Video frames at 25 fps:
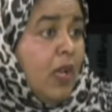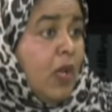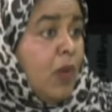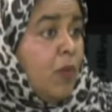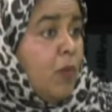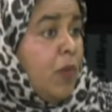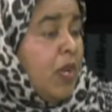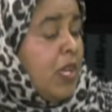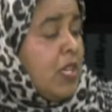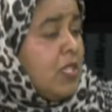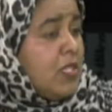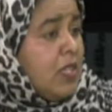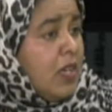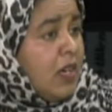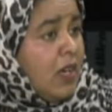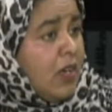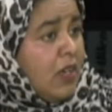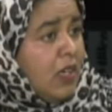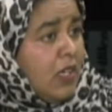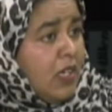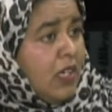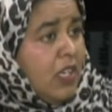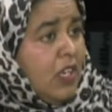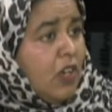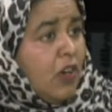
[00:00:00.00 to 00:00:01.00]
Because,
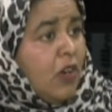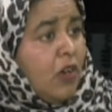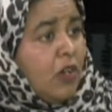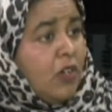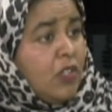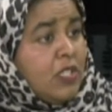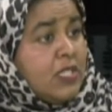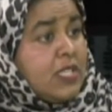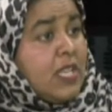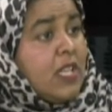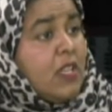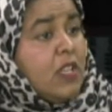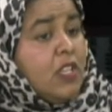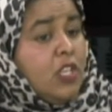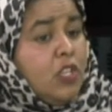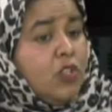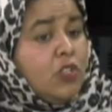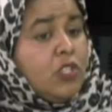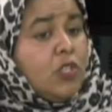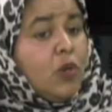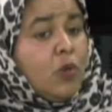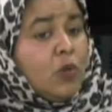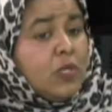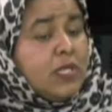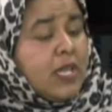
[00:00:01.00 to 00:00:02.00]
you know, until you
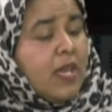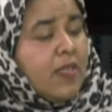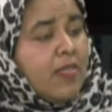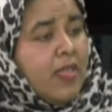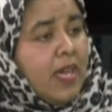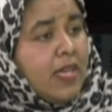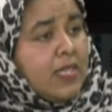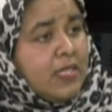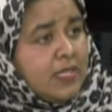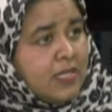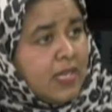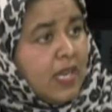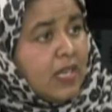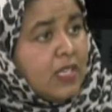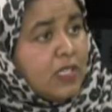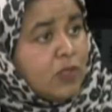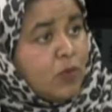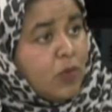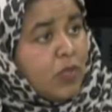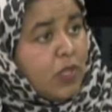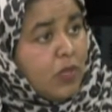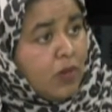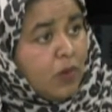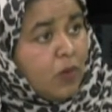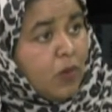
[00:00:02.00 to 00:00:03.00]
don't take that stance
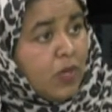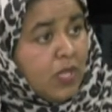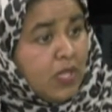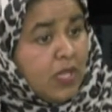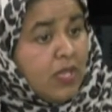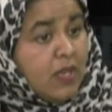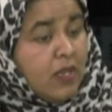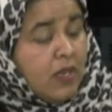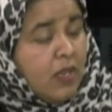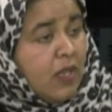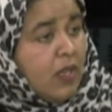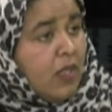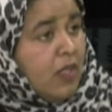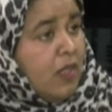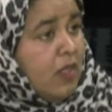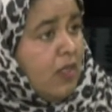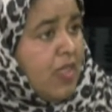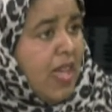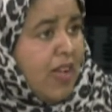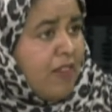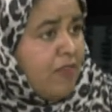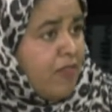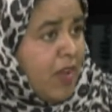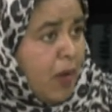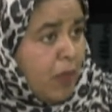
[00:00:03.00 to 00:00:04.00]
within
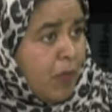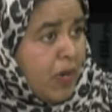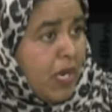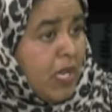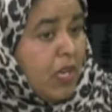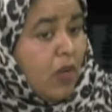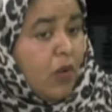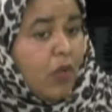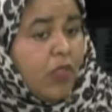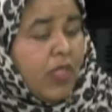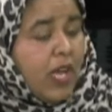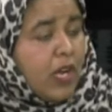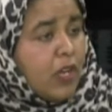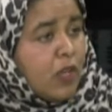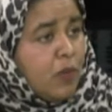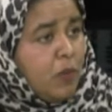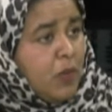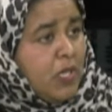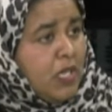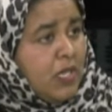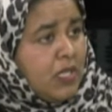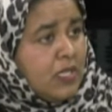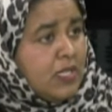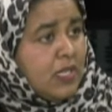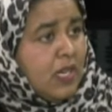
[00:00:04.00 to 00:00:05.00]
that family or that
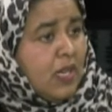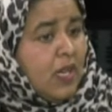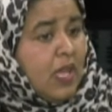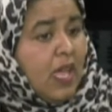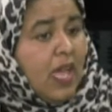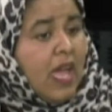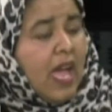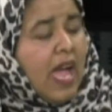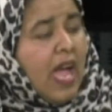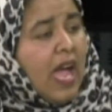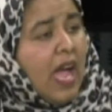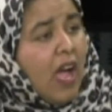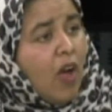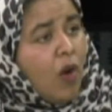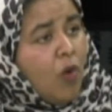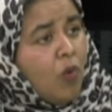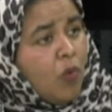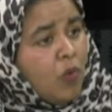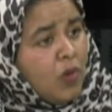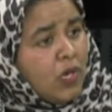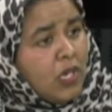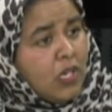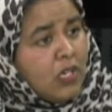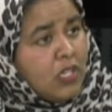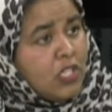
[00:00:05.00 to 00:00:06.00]
community, how are
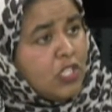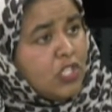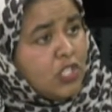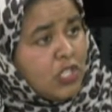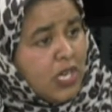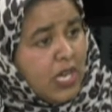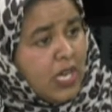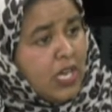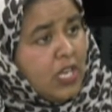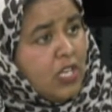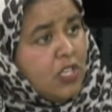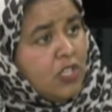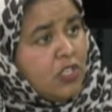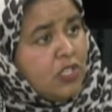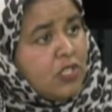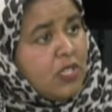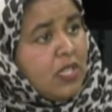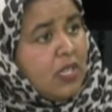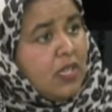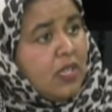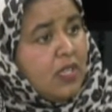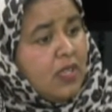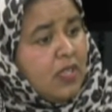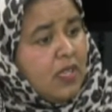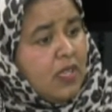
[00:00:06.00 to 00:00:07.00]
we going to change
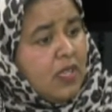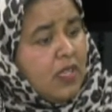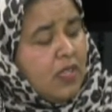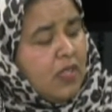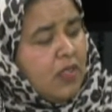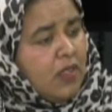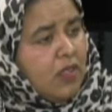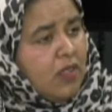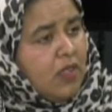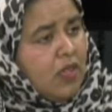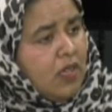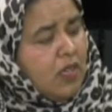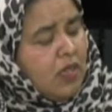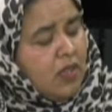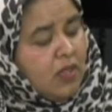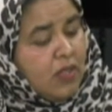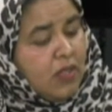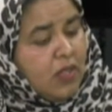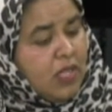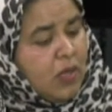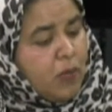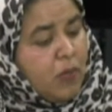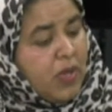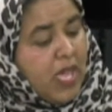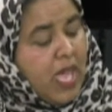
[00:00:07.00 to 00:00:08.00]

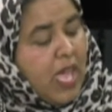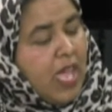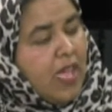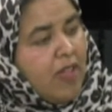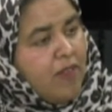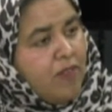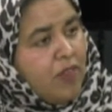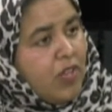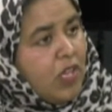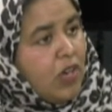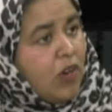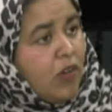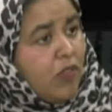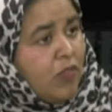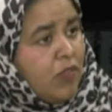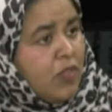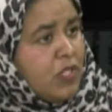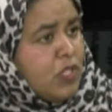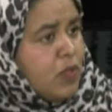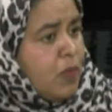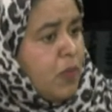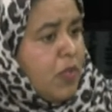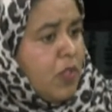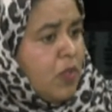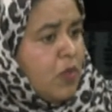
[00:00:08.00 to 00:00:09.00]
the behaviour of
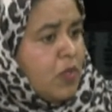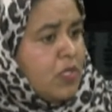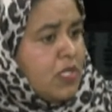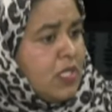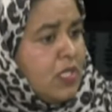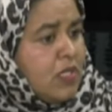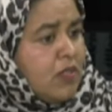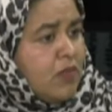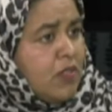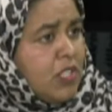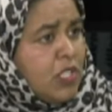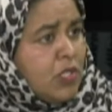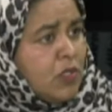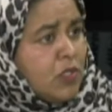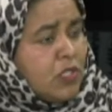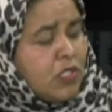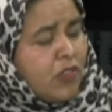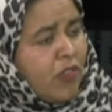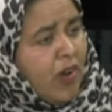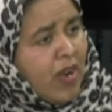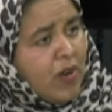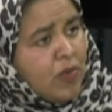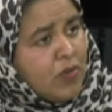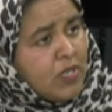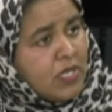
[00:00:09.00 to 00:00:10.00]
some of those individuals
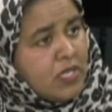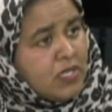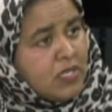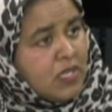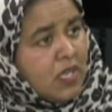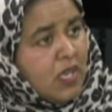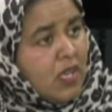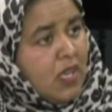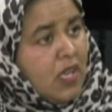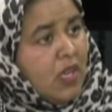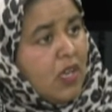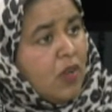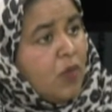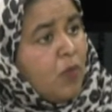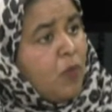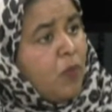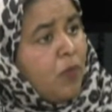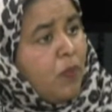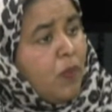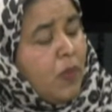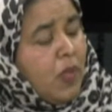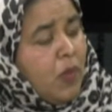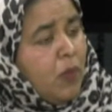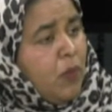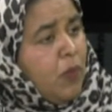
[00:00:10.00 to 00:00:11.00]
around us?
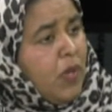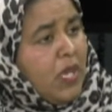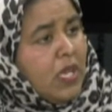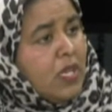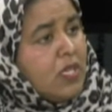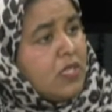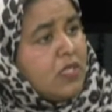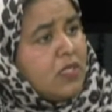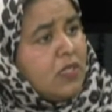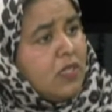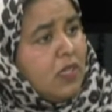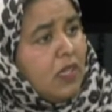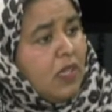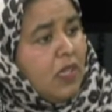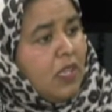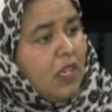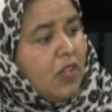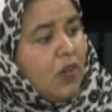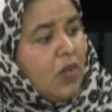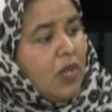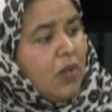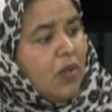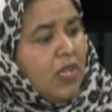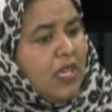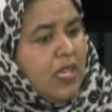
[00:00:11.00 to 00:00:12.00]
Because, you
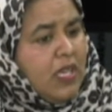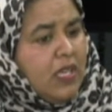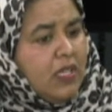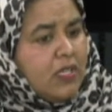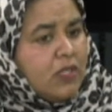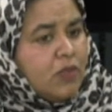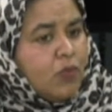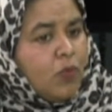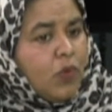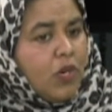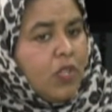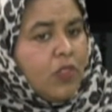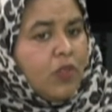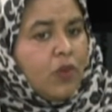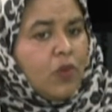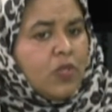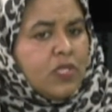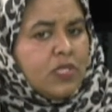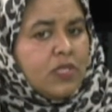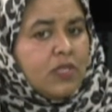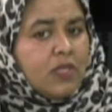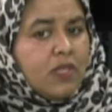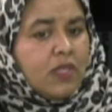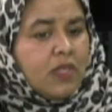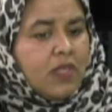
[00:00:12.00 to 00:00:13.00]
know, it's one of
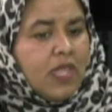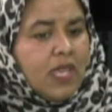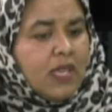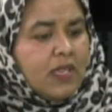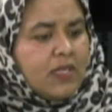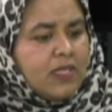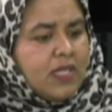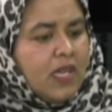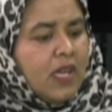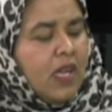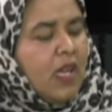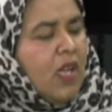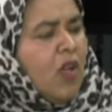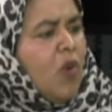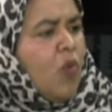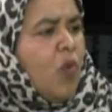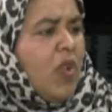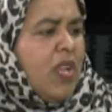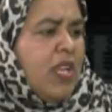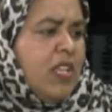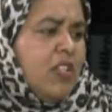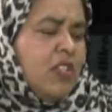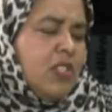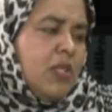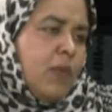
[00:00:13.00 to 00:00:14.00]
those things that,
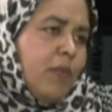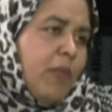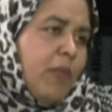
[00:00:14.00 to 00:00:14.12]
well, it doesn't